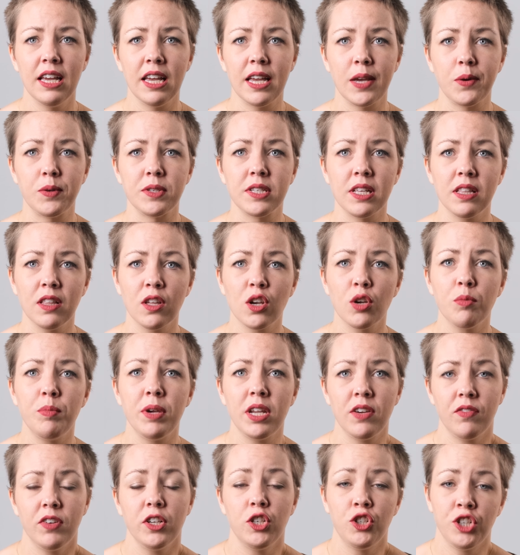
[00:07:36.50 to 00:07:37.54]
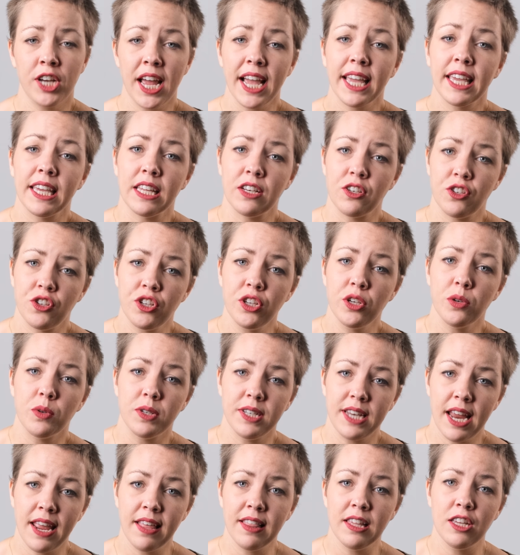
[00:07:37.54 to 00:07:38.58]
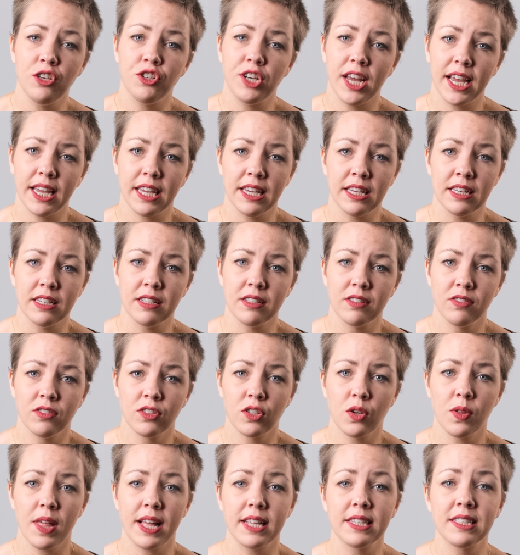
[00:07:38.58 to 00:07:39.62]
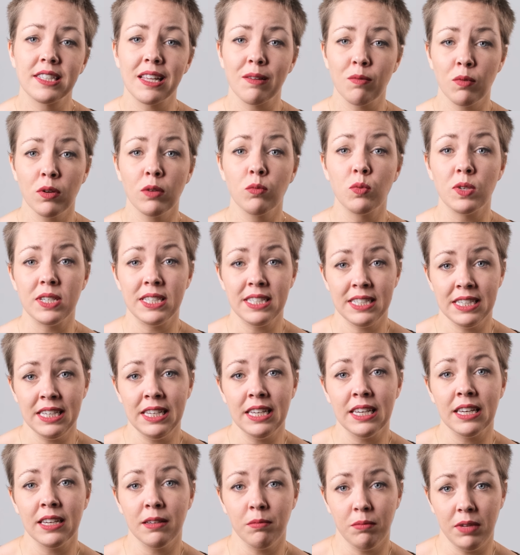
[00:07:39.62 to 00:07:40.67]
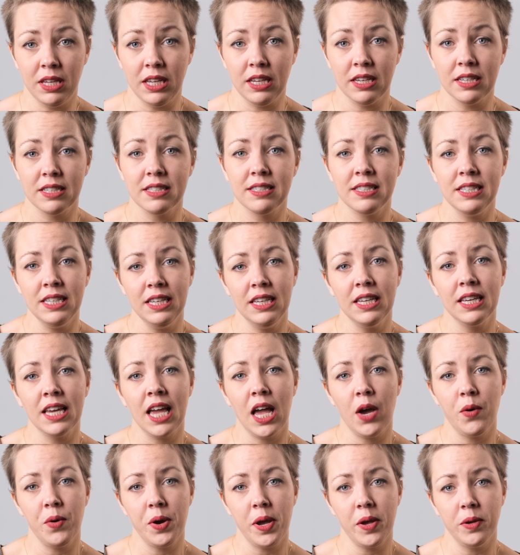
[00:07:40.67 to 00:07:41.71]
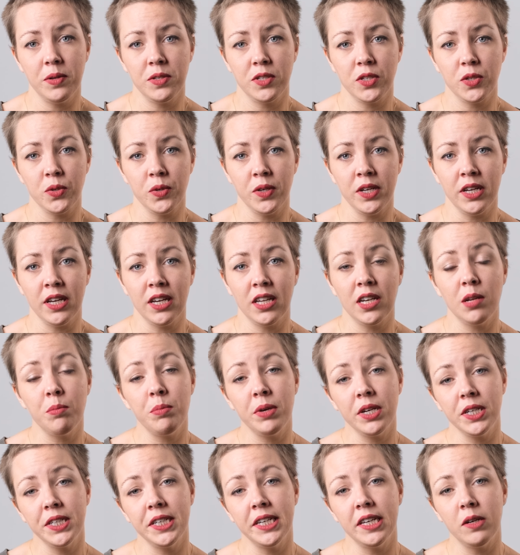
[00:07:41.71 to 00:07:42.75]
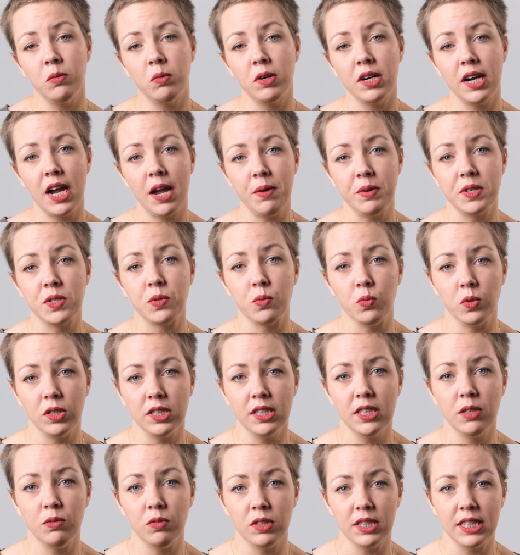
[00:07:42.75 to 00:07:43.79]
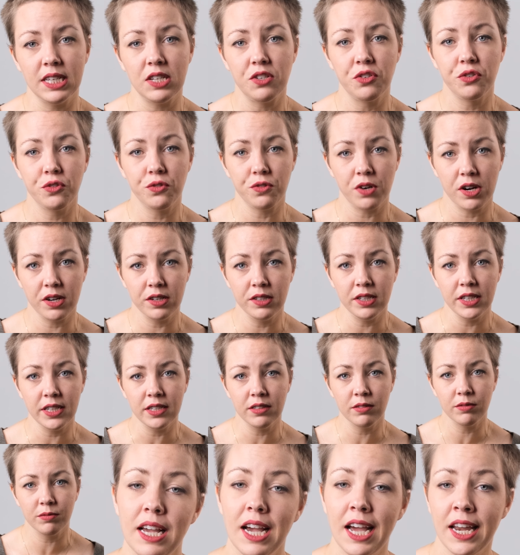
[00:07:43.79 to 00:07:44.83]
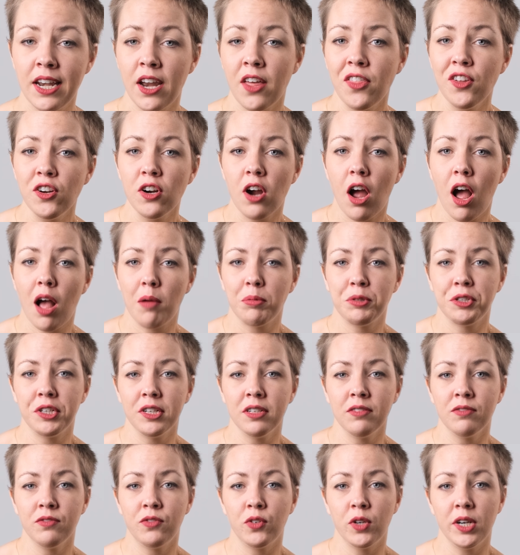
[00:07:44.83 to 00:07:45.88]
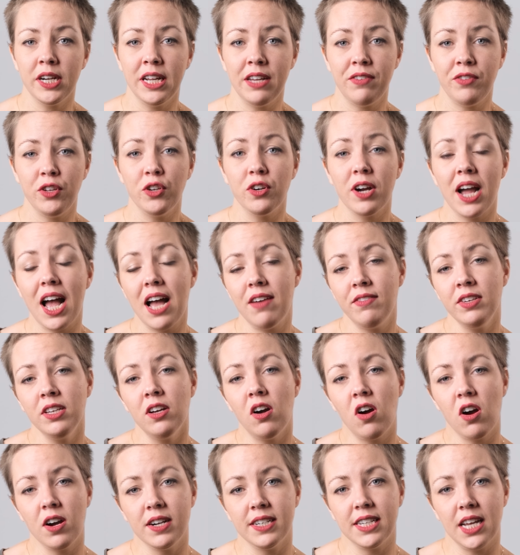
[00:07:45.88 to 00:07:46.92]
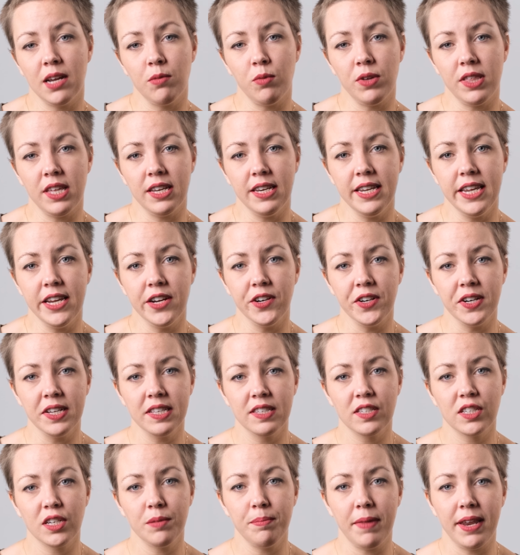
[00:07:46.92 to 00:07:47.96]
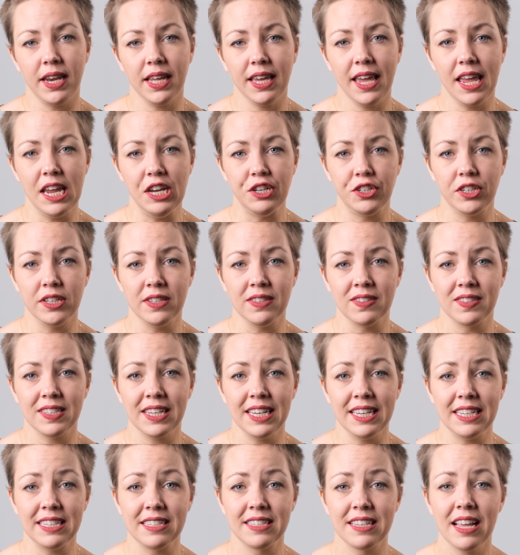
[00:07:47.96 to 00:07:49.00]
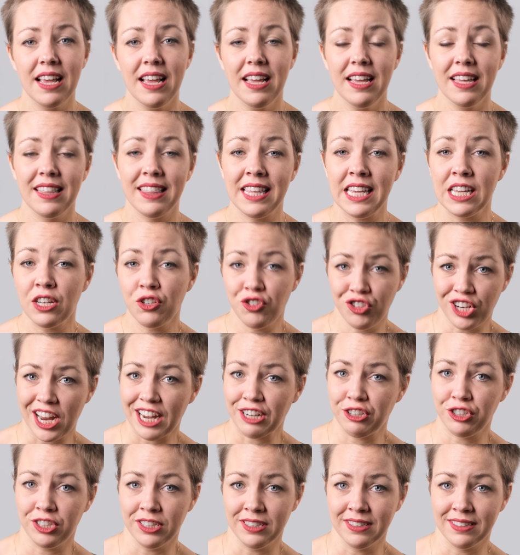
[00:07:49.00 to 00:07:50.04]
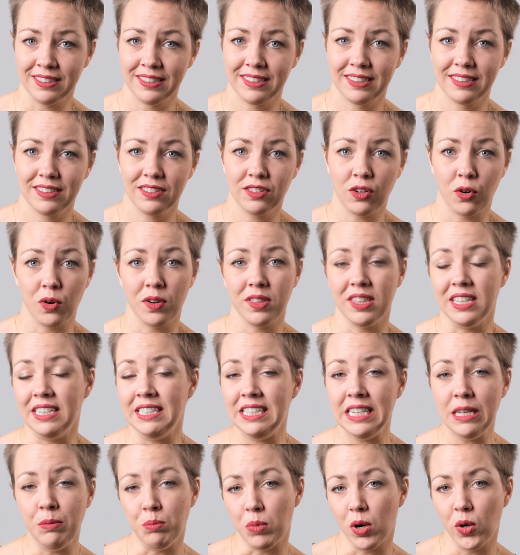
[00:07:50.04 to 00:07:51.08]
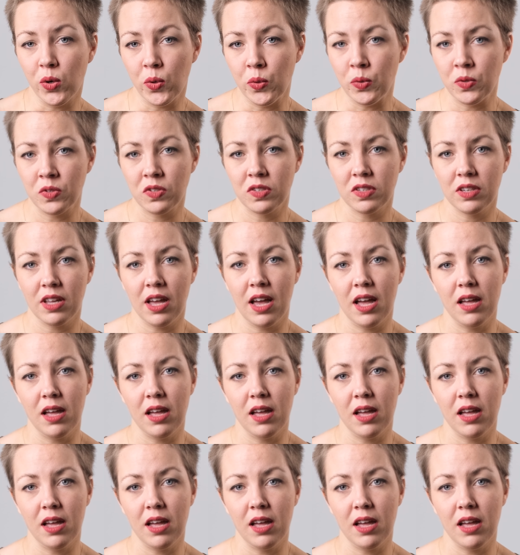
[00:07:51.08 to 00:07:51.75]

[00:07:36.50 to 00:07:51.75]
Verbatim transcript: it was a little bit of a check-in too, a daily check-in, so that someone was seeing me and seeing how I was doing in a period where I was really struggling. Another option for if you're having a hard time with adherence to medications is the injections or the depots.